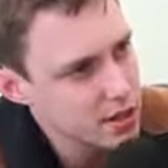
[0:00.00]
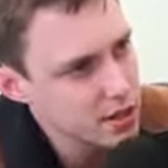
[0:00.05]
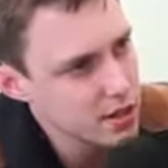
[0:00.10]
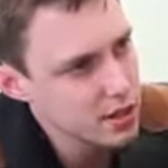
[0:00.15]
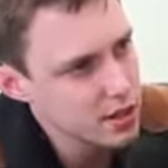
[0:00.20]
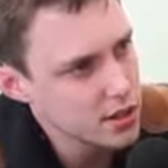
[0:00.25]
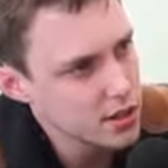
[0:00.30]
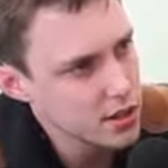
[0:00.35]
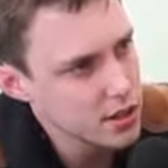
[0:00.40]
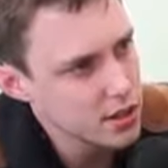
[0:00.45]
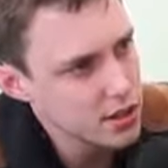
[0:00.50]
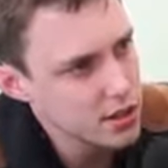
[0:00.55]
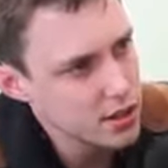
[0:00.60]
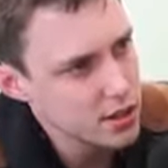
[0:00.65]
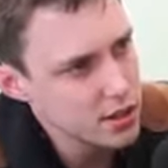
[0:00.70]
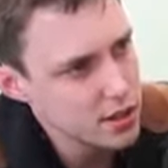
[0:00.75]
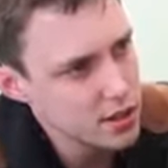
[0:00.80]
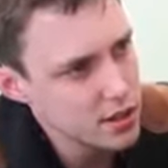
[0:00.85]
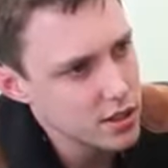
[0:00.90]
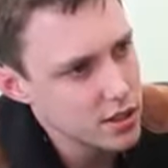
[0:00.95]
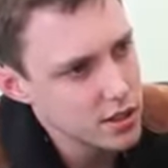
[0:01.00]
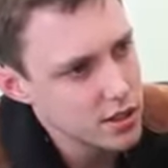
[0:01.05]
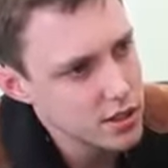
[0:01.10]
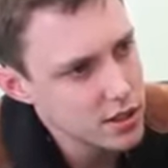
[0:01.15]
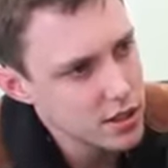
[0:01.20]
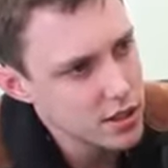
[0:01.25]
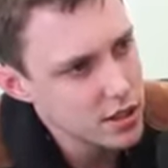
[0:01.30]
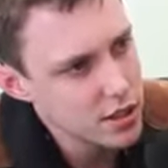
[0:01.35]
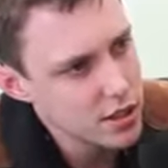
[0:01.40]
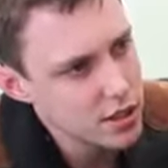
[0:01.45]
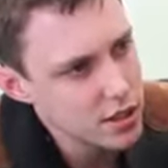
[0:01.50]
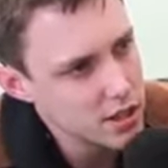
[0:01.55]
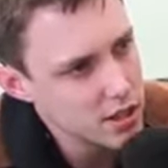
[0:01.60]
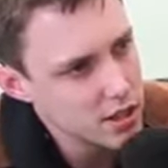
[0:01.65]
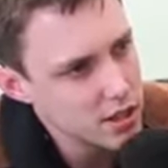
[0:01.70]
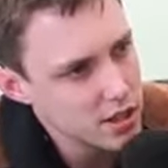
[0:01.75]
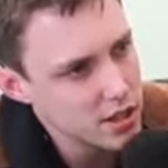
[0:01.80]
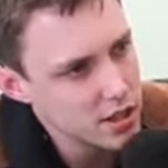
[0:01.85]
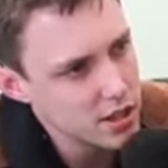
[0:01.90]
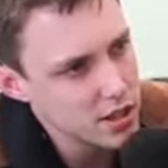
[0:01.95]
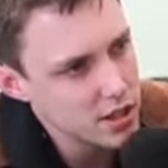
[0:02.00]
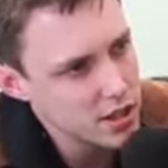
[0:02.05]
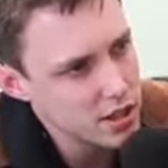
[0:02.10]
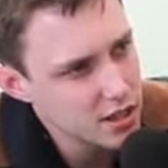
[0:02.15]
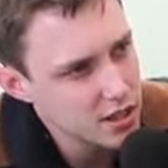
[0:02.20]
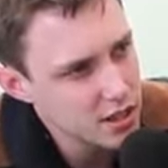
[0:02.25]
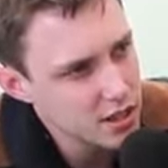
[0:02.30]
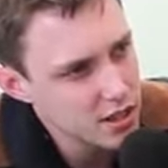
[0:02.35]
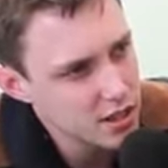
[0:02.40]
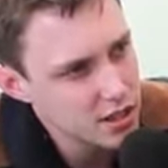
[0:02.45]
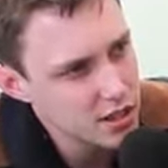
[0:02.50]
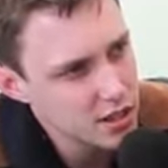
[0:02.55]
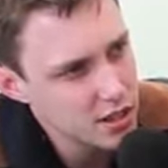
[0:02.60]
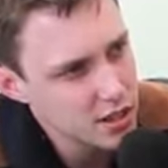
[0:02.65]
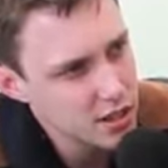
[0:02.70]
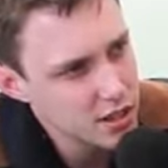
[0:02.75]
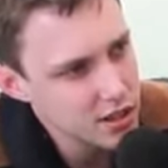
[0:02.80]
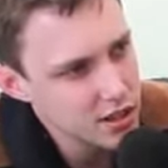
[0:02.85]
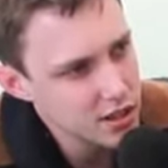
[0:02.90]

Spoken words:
The person shown says nothing.